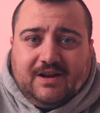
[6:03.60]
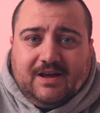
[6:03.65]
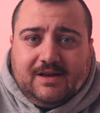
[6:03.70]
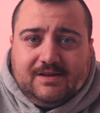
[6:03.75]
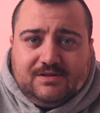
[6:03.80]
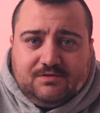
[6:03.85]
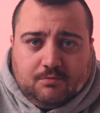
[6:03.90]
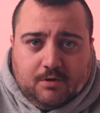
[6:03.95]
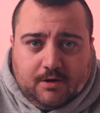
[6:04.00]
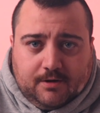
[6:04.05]

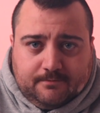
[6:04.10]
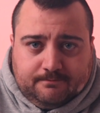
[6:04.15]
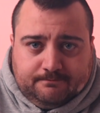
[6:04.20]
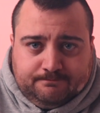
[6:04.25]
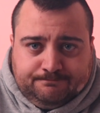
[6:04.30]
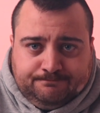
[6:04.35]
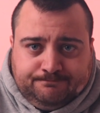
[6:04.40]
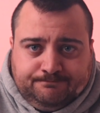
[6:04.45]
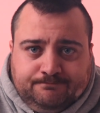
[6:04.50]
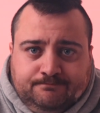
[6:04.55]
has
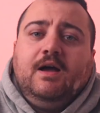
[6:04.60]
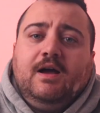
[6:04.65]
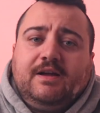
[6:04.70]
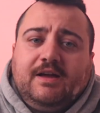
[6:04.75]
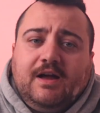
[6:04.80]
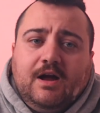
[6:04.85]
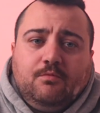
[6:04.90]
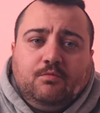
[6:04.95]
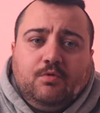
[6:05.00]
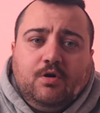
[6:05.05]
one. A
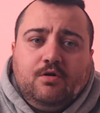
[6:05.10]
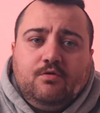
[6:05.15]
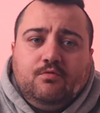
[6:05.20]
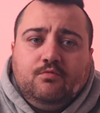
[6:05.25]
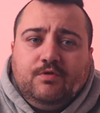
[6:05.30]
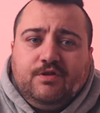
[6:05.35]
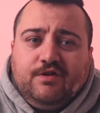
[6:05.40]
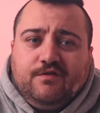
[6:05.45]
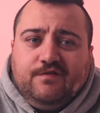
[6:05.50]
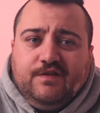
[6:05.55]
camera
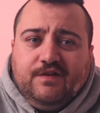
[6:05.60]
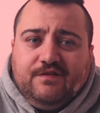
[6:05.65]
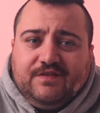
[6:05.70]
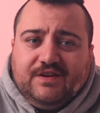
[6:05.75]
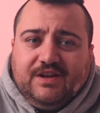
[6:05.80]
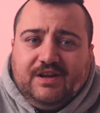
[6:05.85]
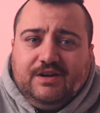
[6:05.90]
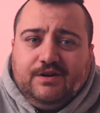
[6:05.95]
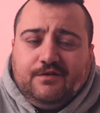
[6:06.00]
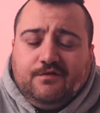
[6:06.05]
with a
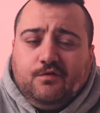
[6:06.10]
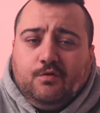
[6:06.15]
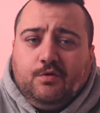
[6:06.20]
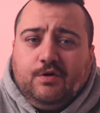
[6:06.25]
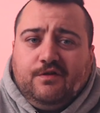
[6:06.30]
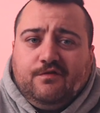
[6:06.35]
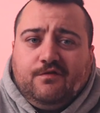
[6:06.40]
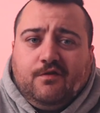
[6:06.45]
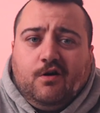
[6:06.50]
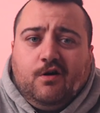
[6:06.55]
15 to
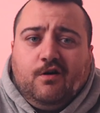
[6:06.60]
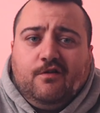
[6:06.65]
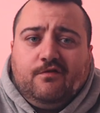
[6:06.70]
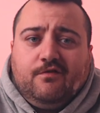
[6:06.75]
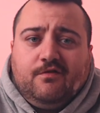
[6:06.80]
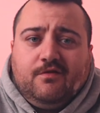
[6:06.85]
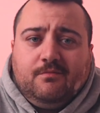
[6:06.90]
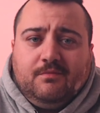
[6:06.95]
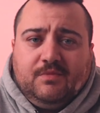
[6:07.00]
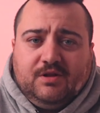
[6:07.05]

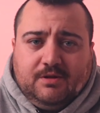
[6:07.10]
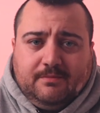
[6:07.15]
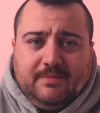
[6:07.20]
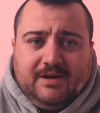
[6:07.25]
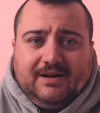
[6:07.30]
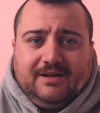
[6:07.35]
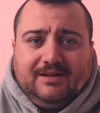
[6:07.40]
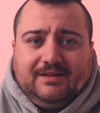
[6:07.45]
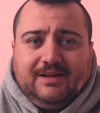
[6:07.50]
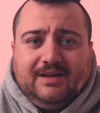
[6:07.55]

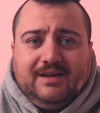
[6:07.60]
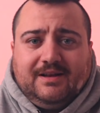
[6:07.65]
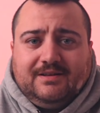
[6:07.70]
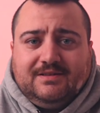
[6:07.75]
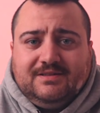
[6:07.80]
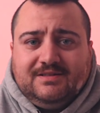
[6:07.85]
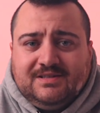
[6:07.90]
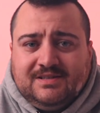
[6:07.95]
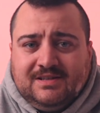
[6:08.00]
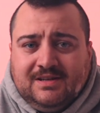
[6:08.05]
45mm
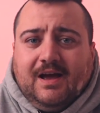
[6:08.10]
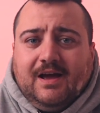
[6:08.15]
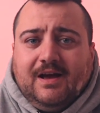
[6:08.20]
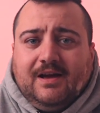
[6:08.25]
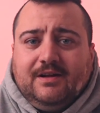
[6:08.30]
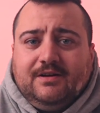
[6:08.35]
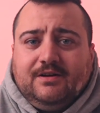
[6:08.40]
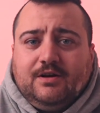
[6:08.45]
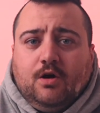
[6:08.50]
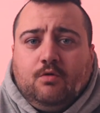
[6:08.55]
lens
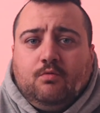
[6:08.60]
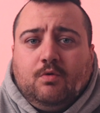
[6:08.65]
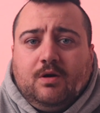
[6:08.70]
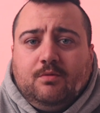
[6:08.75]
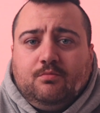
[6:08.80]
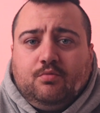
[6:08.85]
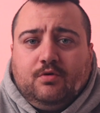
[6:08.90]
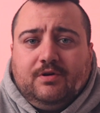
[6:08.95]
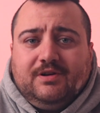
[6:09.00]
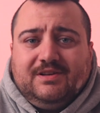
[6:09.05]
and a
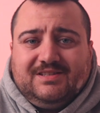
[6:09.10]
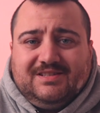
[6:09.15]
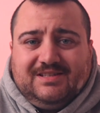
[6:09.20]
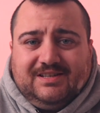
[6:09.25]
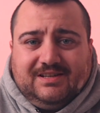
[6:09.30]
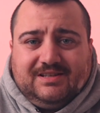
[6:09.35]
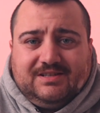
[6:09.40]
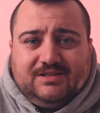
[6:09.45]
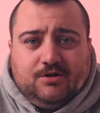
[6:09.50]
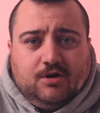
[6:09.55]

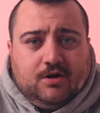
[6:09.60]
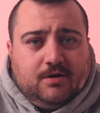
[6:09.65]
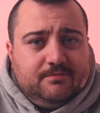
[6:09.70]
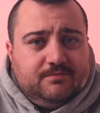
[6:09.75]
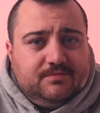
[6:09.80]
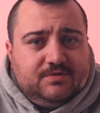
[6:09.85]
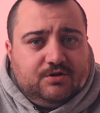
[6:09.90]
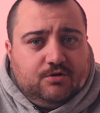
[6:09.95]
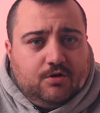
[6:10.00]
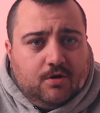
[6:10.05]
1.6
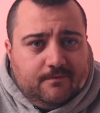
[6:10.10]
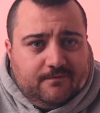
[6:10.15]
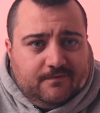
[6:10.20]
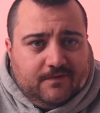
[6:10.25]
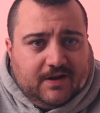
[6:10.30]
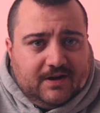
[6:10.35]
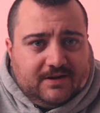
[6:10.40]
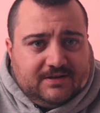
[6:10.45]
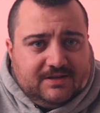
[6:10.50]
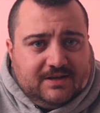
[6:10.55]
times crop
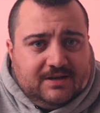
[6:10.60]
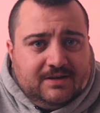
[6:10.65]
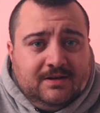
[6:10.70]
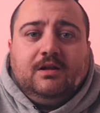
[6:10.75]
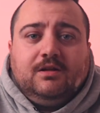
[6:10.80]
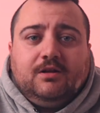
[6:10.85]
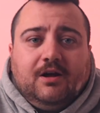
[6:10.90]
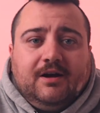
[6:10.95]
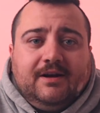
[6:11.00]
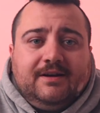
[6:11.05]
factor,
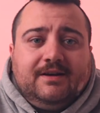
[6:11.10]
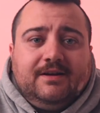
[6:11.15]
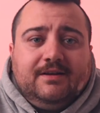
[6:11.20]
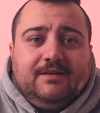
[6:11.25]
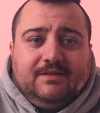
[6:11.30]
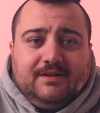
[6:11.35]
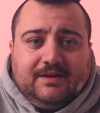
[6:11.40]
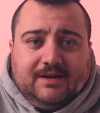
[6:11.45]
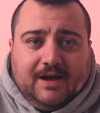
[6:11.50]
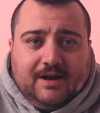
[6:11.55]
like
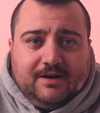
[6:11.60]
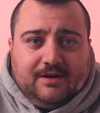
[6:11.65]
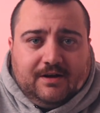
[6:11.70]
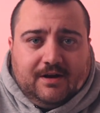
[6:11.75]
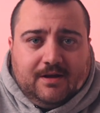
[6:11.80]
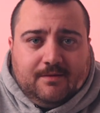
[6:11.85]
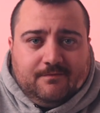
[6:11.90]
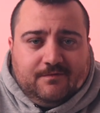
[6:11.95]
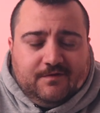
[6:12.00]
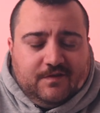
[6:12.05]
the Canon
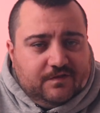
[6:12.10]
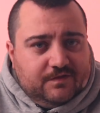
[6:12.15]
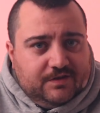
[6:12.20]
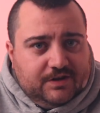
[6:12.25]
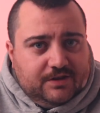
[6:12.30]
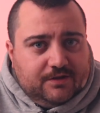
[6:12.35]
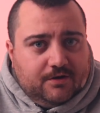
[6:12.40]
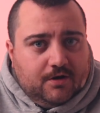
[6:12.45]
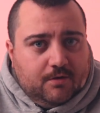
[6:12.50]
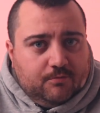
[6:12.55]

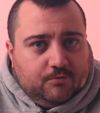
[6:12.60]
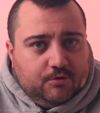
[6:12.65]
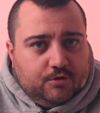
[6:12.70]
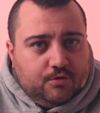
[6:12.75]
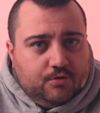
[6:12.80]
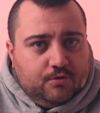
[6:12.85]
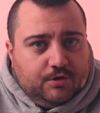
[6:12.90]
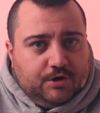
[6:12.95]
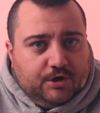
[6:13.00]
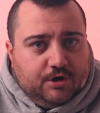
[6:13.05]
M50 that I'm
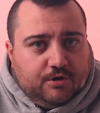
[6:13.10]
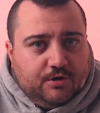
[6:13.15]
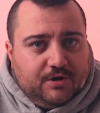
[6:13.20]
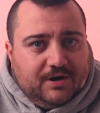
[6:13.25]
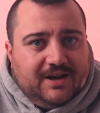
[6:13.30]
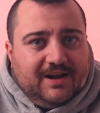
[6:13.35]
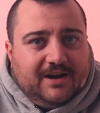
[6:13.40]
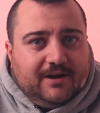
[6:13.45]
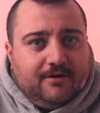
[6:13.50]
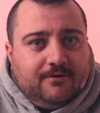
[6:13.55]
recording on
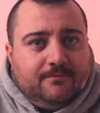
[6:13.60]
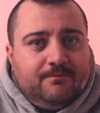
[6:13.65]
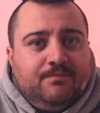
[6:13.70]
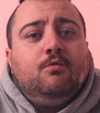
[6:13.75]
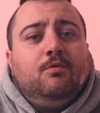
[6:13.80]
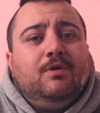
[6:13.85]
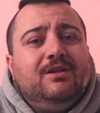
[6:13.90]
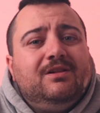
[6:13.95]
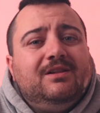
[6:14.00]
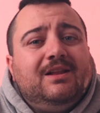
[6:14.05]
now,
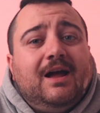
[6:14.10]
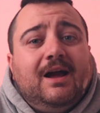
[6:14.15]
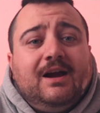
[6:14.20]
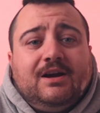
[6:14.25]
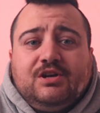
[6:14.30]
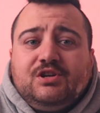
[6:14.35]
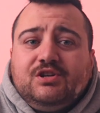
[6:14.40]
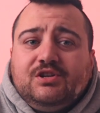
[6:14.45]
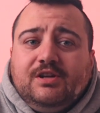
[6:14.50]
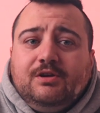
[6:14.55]
will
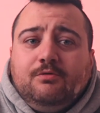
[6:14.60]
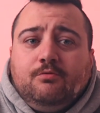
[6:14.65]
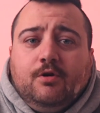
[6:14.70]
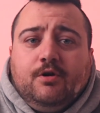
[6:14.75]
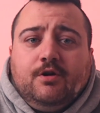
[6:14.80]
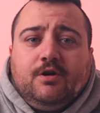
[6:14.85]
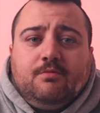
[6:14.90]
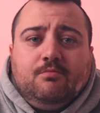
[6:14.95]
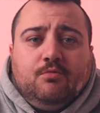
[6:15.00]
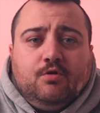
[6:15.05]
actually
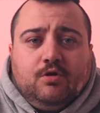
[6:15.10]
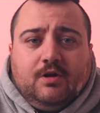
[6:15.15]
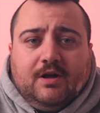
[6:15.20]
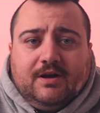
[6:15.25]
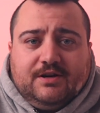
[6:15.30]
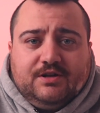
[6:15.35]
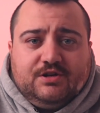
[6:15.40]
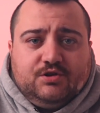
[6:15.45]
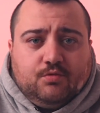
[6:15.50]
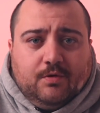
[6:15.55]
work more
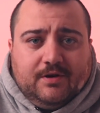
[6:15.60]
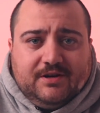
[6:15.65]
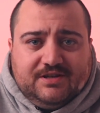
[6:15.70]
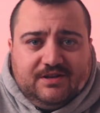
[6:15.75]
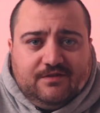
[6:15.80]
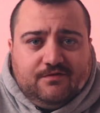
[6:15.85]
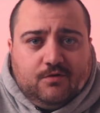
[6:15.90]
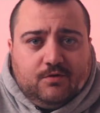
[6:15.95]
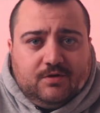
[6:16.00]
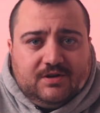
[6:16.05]
like a
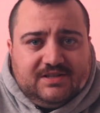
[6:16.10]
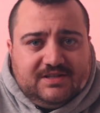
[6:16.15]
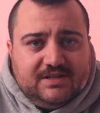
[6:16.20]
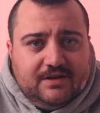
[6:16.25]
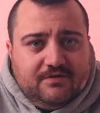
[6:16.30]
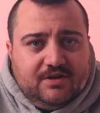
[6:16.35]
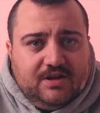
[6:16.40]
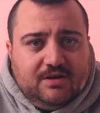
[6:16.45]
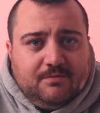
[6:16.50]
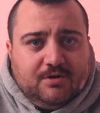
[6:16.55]
24 to
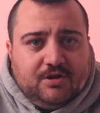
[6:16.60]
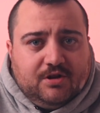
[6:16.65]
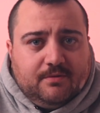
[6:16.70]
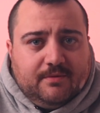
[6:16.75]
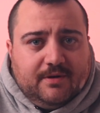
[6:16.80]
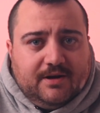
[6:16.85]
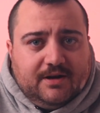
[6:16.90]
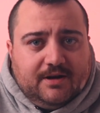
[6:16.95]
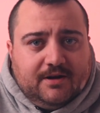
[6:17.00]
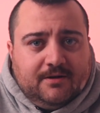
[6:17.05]

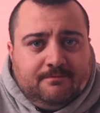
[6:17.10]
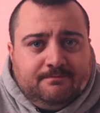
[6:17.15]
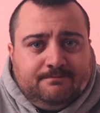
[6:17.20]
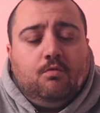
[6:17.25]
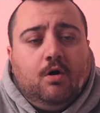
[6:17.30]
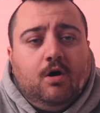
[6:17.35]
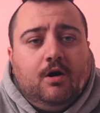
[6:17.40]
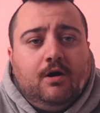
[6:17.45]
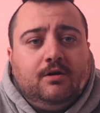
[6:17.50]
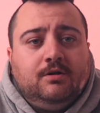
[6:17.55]
70mm,
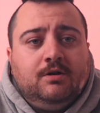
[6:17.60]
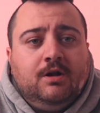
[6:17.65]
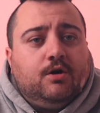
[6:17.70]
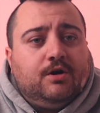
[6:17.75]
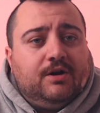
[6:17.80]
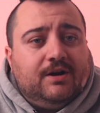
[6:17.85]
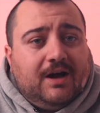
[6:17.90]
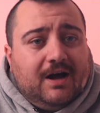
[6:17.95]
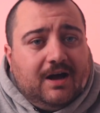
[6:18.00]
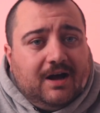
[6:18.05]
while
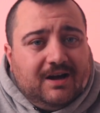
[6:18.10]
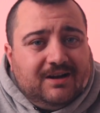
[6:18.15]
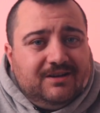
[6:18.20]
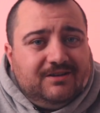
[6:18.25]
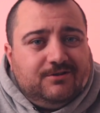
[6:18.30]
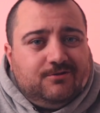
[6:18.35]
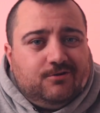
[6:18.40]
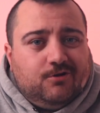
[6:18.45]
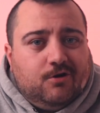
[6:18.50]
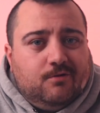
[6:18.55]
on an
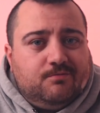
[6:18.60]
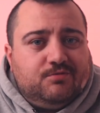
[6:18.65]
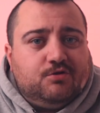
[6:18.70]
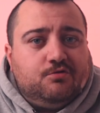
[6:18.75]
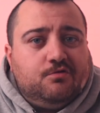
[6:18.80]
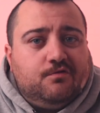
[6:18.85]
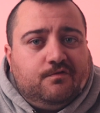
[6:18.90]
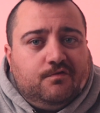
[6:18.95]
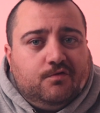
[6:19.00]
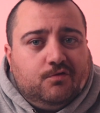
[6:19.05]
uncropped
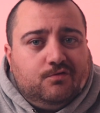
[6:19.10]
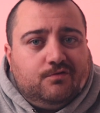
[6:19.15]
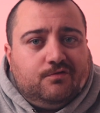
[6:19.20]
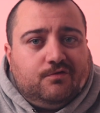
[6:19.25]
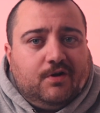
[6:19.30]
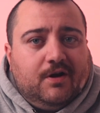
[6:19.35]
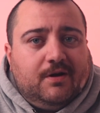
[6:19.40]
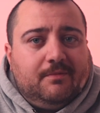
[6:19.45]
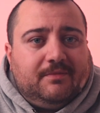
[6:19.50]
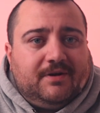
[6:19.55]
or full
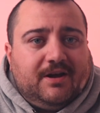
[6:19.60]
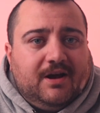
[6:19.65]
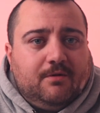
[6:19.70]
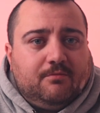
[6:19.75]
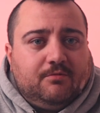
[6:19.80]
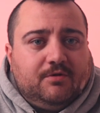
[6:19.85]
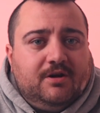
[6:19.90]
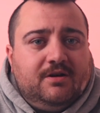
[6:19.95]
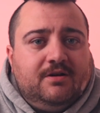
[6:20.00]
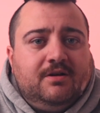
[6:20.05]
frame
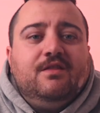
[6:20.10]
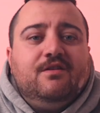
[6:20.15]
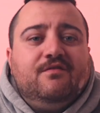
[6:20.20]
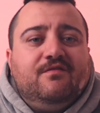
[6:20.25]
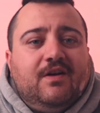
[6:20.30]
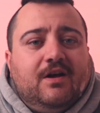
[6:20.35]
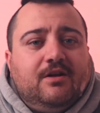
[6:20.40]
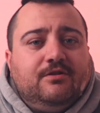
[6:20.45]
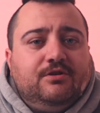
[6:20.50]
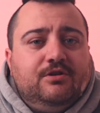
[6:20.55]
camera, the
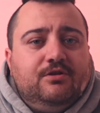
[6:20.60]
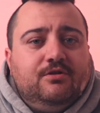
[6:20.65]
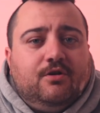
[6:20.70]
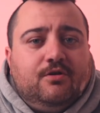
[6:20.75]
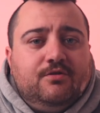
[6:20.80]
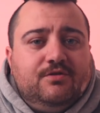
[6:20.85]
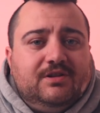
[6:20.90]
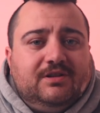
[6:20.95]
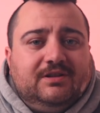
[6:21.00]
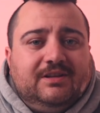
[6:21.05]
value
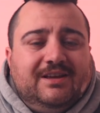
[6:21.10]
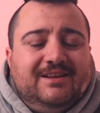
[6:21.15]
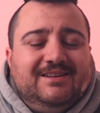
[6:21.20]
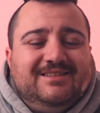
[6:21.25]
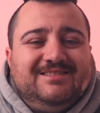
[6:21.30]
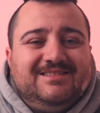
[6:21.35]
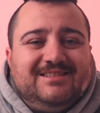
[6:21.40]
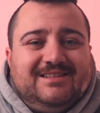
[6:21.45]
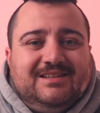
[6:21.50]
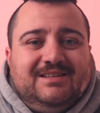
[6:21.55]
on the
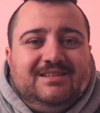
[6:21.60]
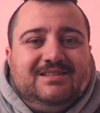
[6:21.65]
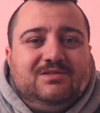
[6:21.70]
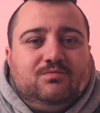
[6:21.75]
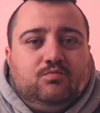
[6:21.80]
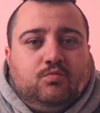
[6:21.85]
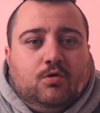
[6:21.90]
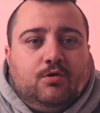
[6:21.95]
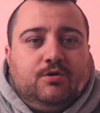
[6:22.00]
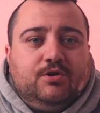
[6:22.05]
lens is
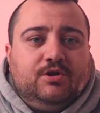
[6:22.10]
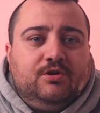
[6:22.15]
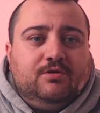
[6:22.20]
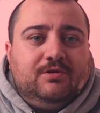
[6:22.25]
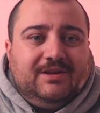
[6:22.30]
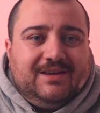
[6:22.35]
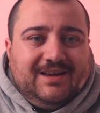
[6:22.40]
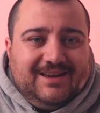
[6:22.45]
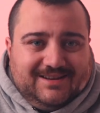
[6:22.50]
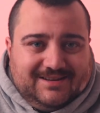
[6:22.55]
what you
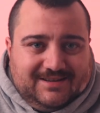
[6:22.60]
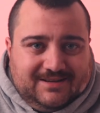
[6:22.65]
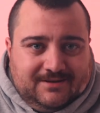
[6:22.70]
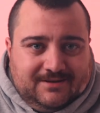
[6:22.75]
get.